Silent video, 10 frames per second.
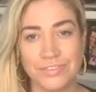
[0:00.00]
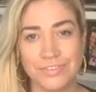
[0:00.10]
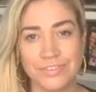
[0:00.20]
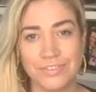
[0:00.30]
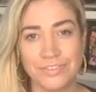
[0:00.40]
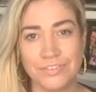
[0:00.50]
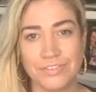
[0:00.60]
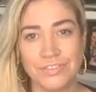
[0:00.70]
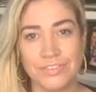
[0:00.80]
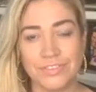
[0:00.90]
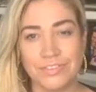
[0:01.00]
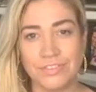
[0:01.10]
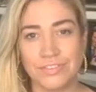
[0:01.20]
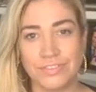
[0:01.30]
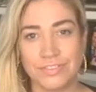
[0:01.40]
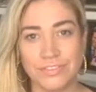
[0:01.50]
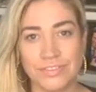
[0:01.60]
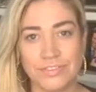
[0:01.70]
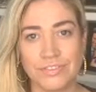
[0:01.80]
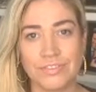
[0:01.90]

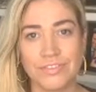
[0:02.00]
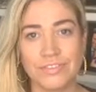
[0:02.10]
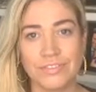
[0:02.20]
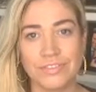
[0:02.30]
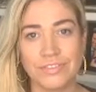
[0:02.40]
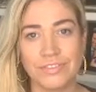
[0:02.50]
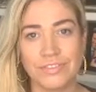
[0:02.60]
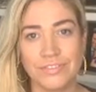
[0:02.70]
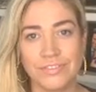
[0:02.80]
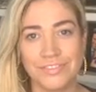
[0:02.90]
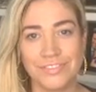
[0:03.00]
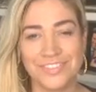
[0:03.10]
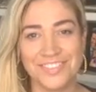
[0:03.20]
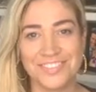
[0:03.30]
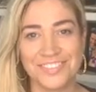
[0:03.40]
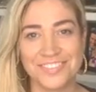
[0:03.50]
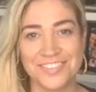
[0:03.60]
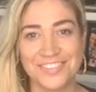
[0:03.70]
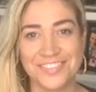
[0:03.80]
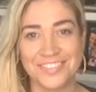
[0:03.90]

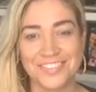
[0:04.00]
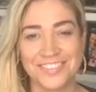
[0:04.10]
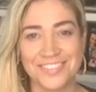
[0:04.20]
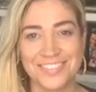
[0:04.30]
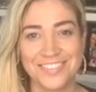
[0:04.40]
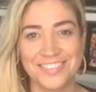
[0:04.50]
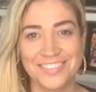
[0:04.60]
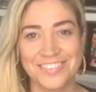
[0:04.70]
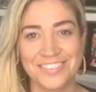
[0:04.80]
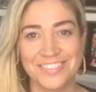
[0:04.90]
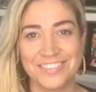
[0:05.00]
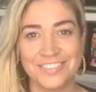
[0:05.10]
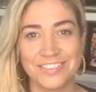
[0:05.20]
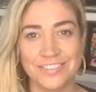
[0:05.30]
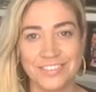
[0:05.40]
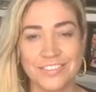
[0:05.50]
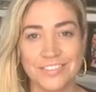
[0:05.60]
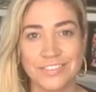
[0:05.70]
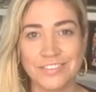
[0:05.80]
The person shown says nothing.